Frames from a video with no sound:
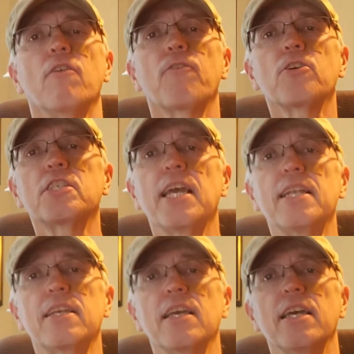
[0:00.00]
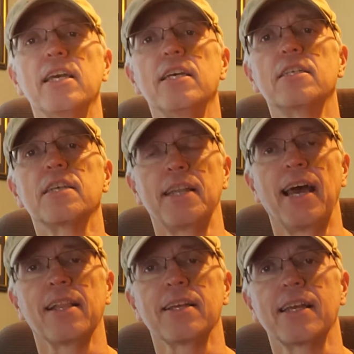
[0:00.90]
First aid kit is
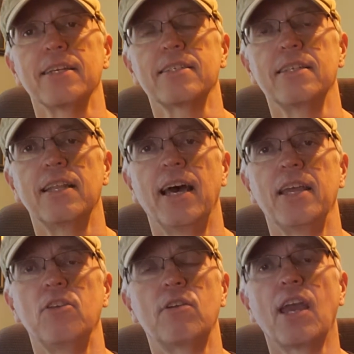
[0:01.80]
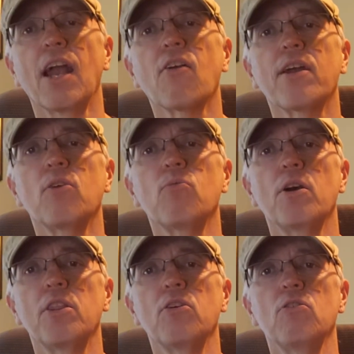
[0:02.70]
analogous in that you carry it
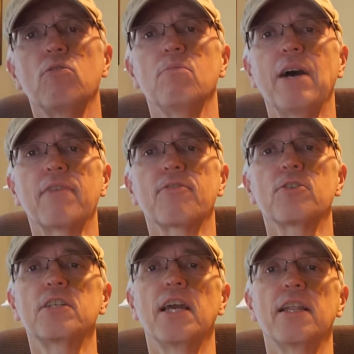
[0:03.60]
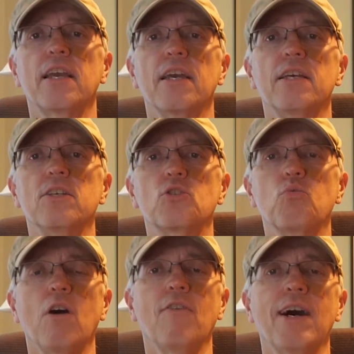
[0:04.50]
with you. My first aid kit is
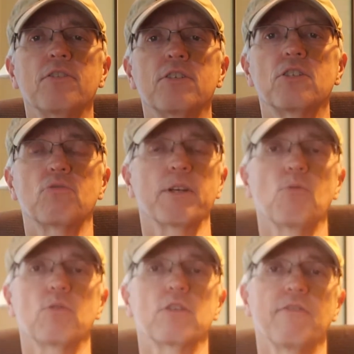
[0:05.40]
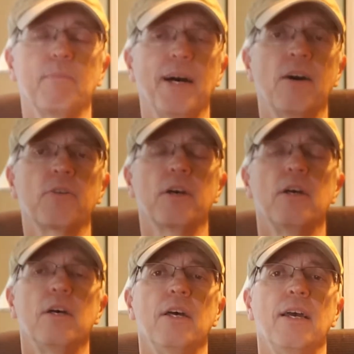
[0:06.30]
12 ounces, 3/4 of a pound.
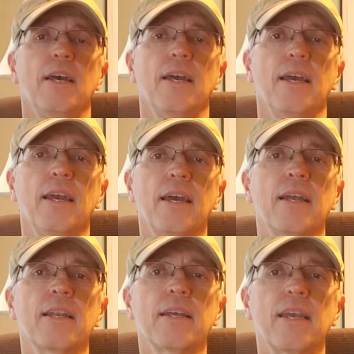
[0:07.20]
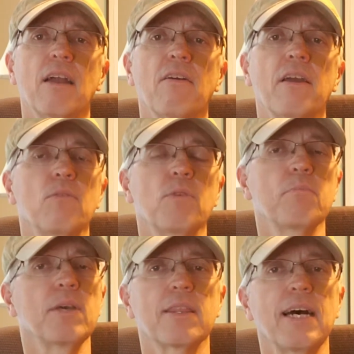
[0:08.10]
And I carry it with
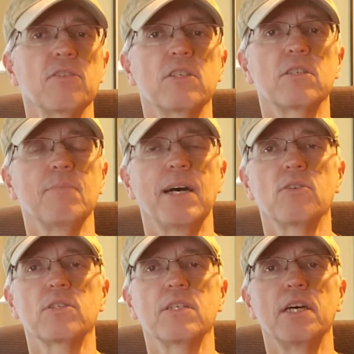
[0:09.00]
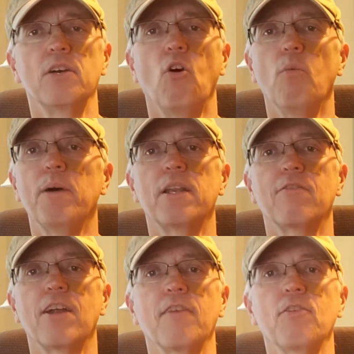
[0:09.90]
me thousands of miles, and I hope I
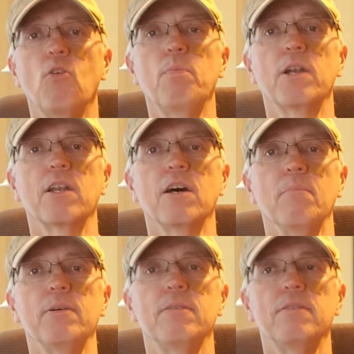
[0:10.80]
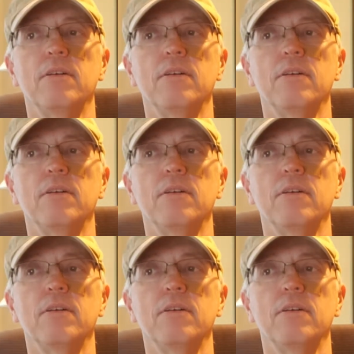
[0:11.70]
never have to open it up.